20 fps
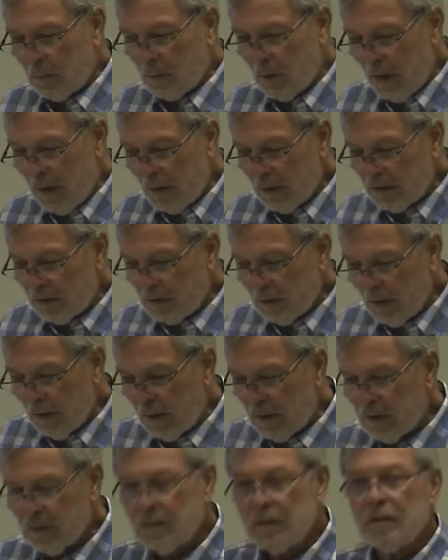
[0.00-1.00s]
branch, and
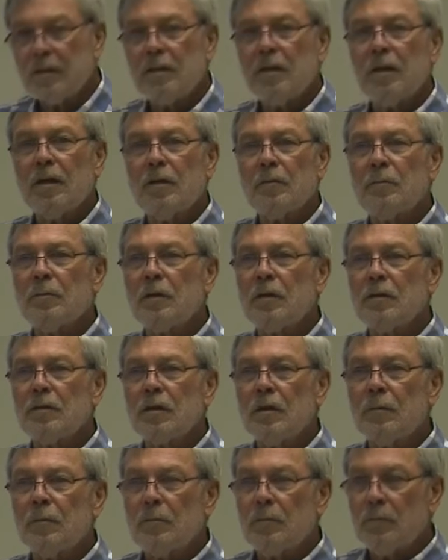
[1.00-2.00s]
that is that they built
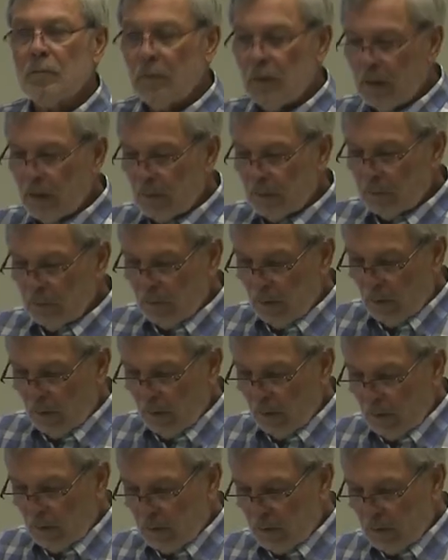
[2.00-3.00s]
a, a
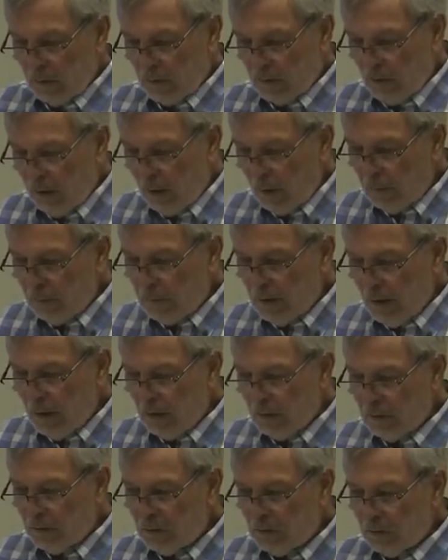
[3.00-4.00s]
stub
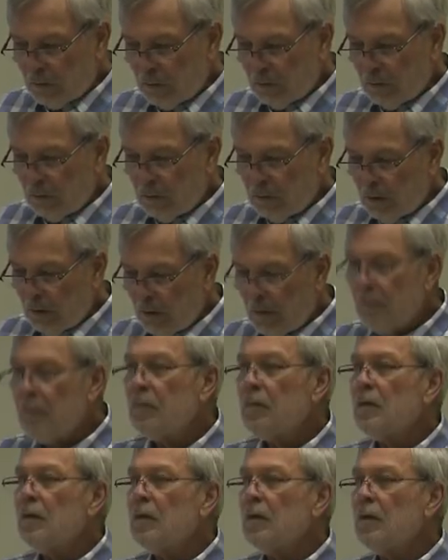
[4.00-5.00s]
down to
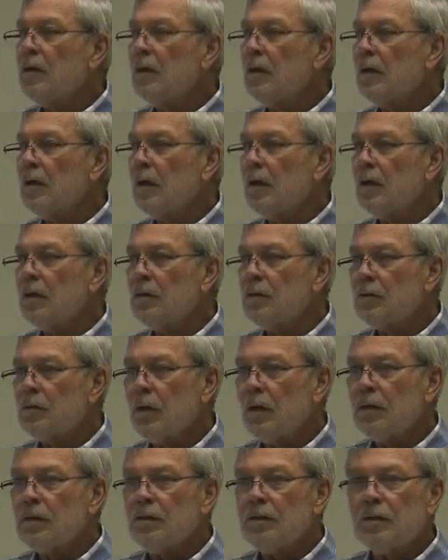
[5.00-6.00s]
the uh,
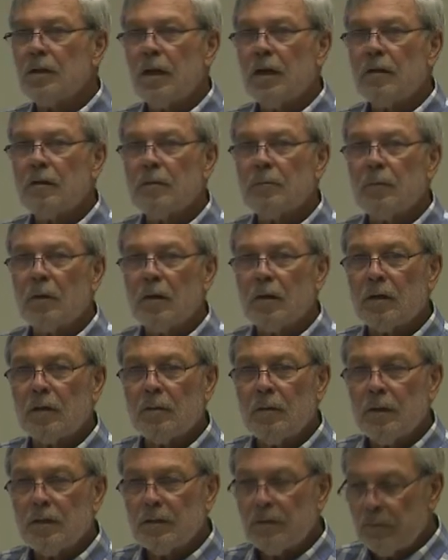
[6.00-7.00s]
construction site of the Barker
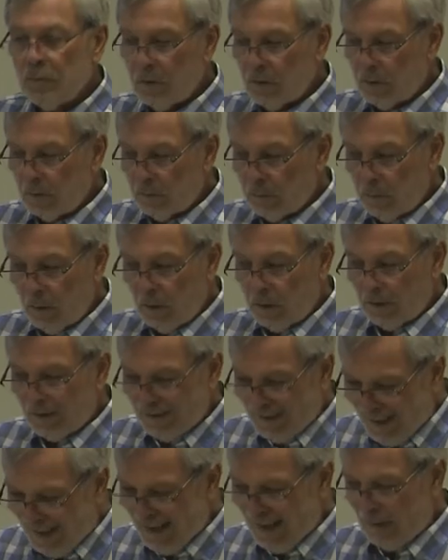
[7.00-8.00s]
Reservoir, Barker
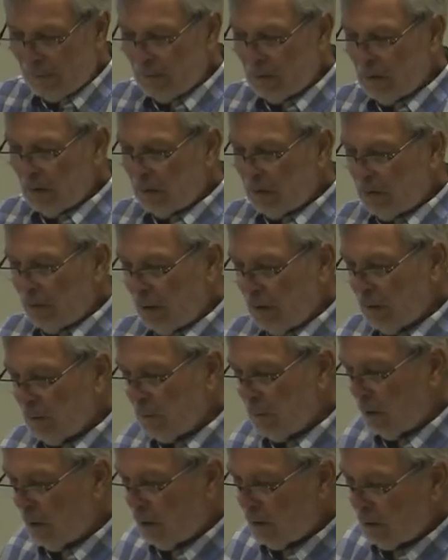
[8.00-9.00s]
Dam, creating the
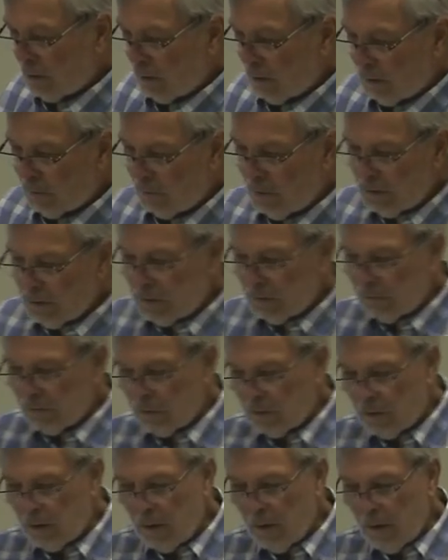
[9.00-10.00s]
Barker
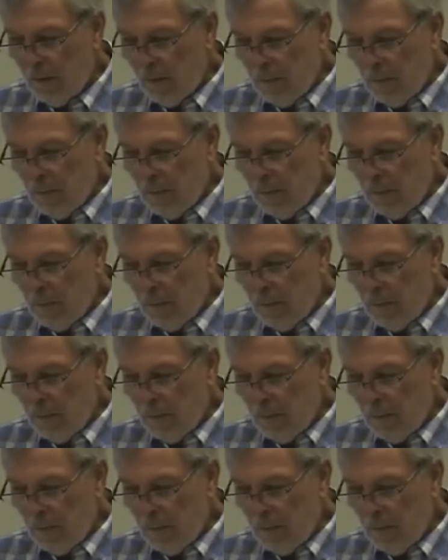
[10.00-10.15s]
Reservoir